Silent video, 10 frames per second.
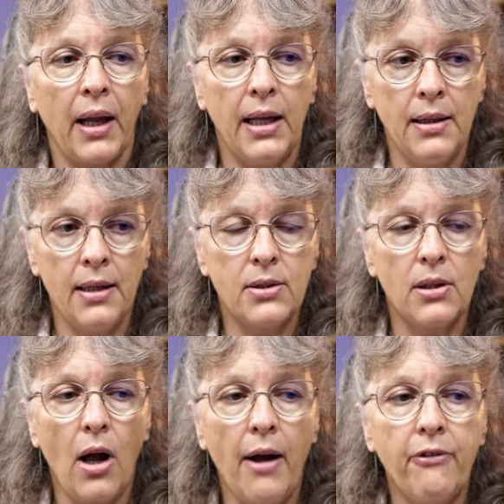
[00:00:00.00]
in
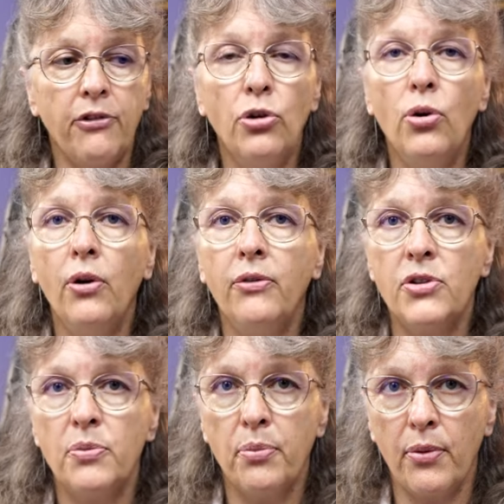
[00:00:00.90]
this life
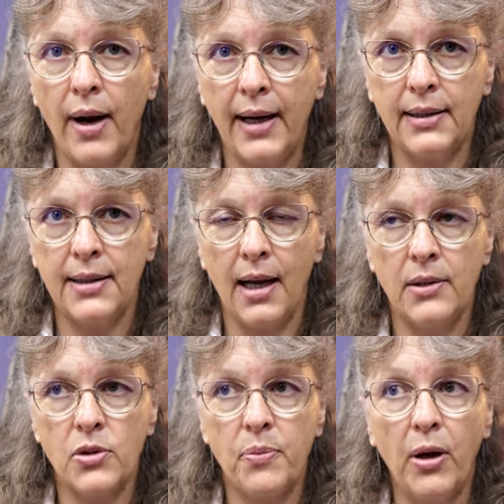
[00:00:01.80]
nervous
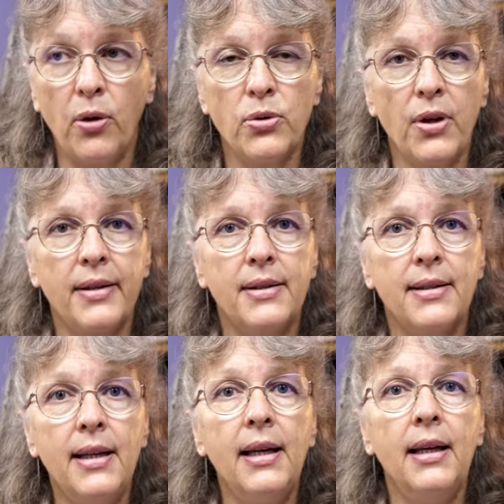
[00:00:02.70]
breakdowns, because I
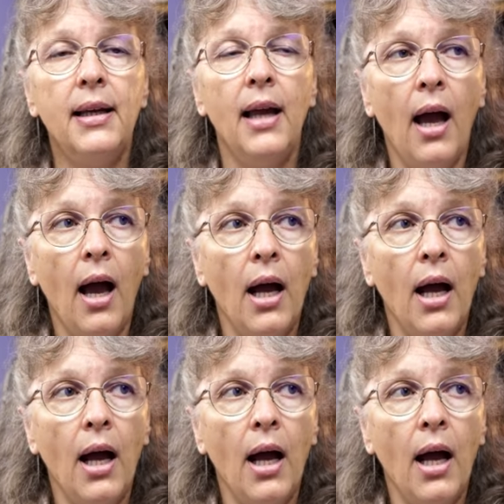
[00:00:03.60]
see